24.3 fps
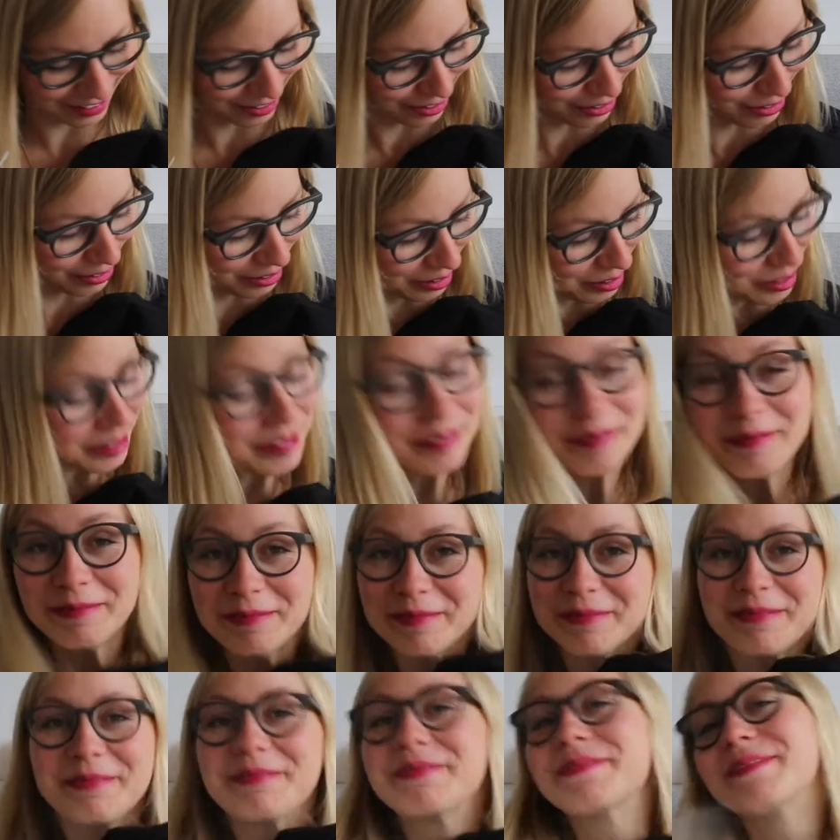So
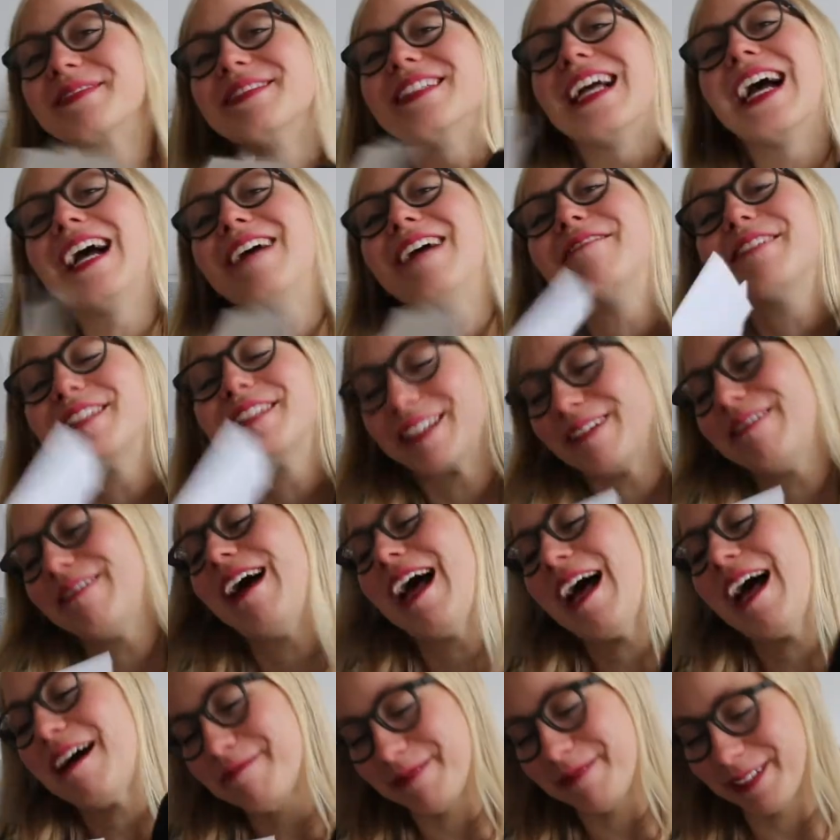I'm so
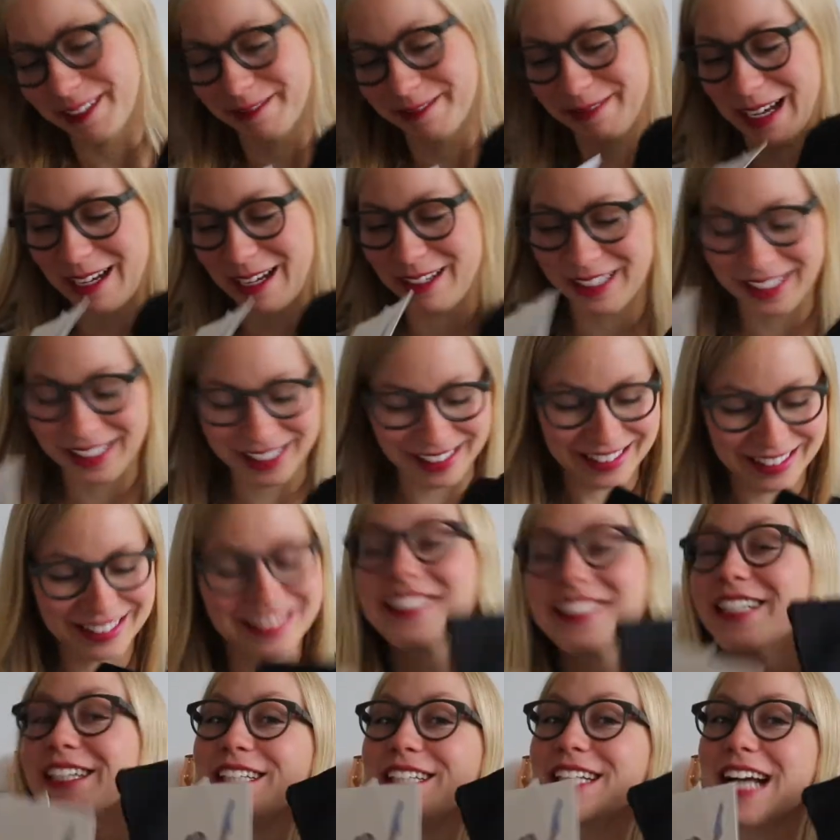happy about it.
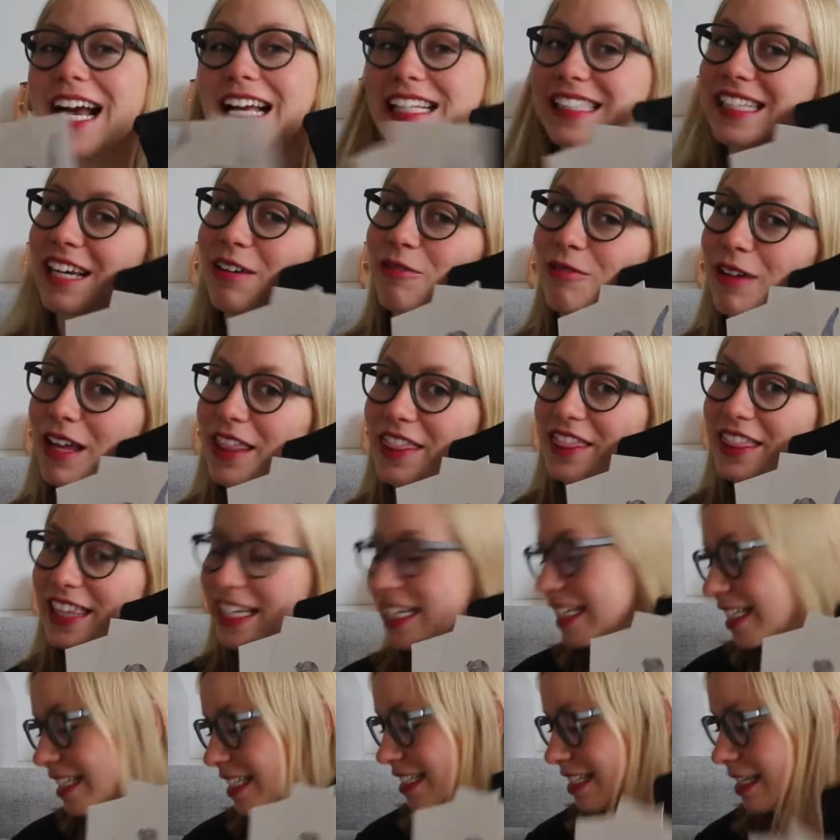So you guys can win
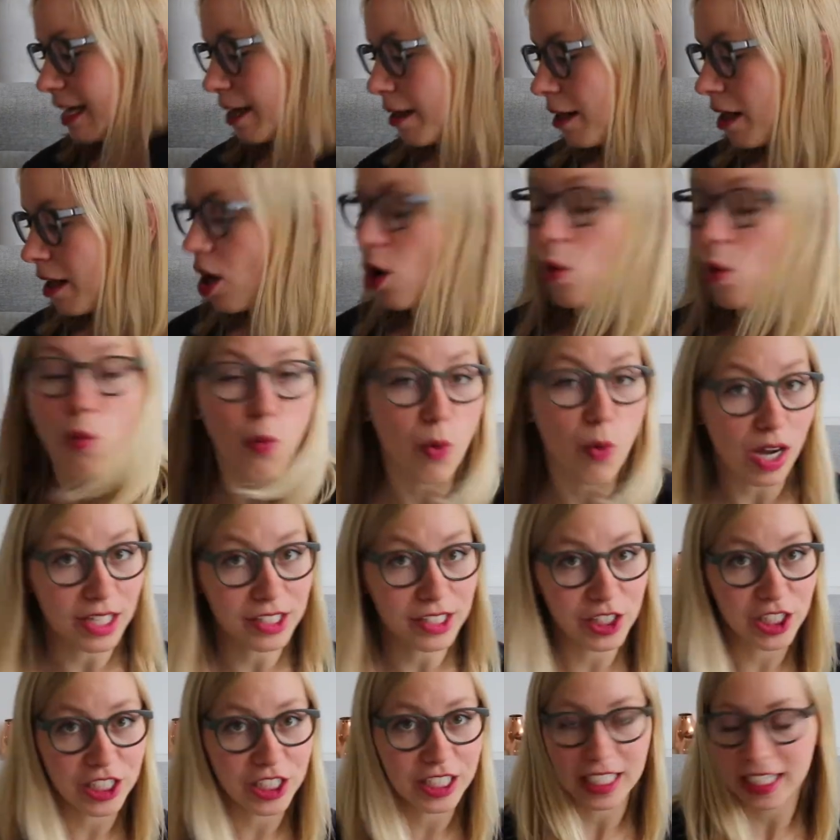this. What
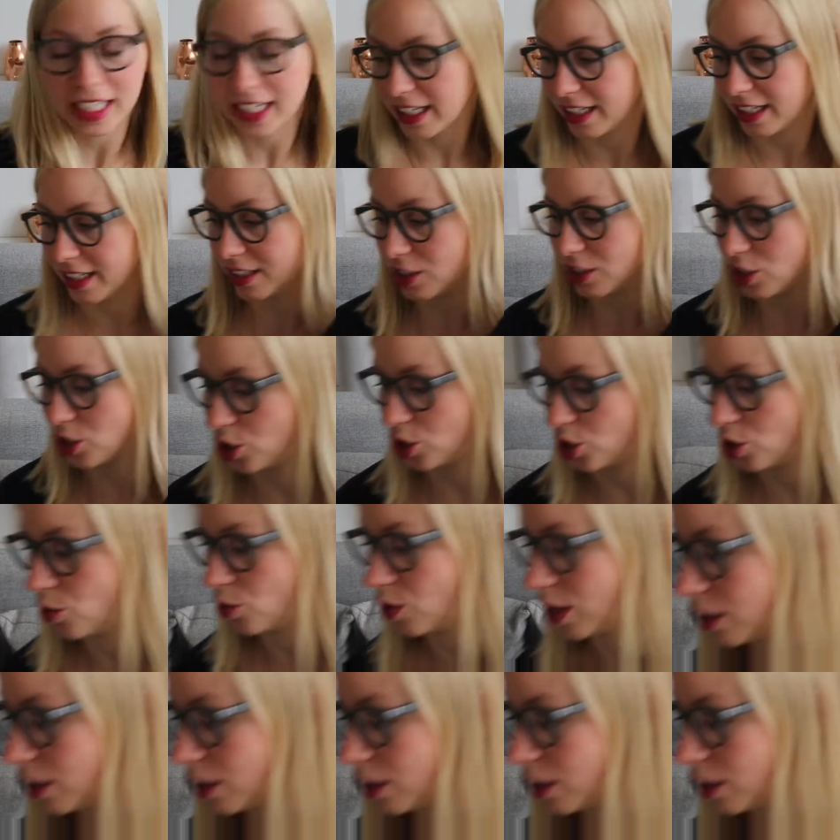do you need to do